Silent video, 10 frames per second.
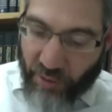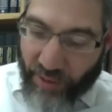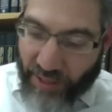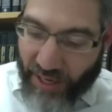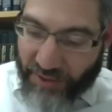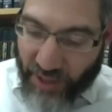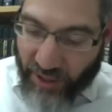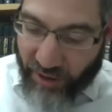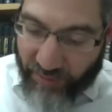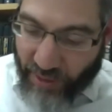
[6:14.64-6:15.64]
Vayas
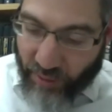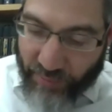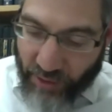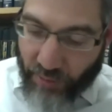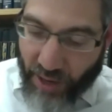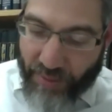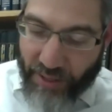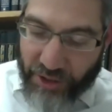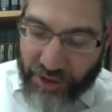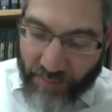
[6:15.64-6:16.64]
Achav ben Omri hara b'nei
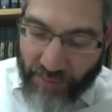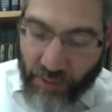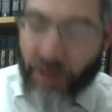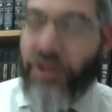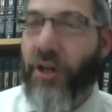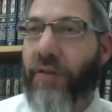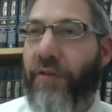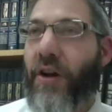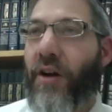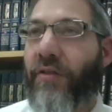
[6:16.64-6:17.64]
Hashem mikol asher
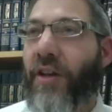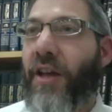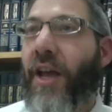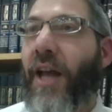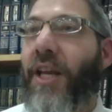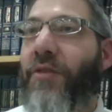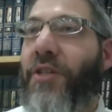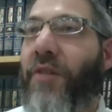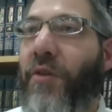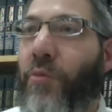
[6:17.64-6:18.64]
lefanav. And he was
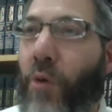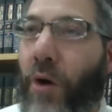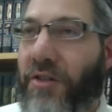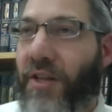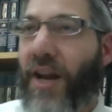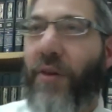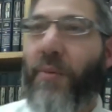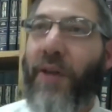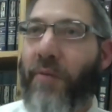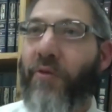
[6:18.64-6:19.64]
even worse than
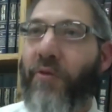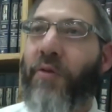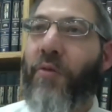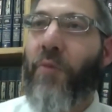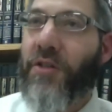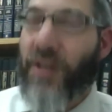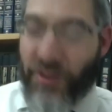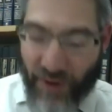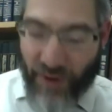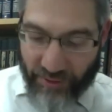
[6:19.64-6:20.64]
everybody who came before, even worse than his
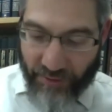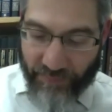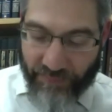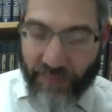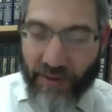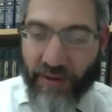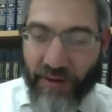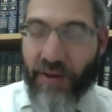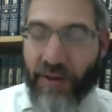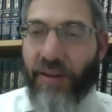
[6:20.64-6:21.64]
father.
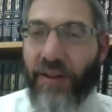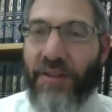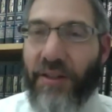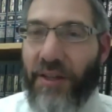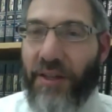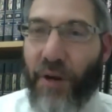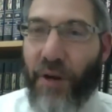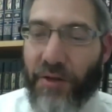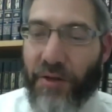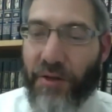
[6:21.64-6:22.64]
Listen to this pasuk.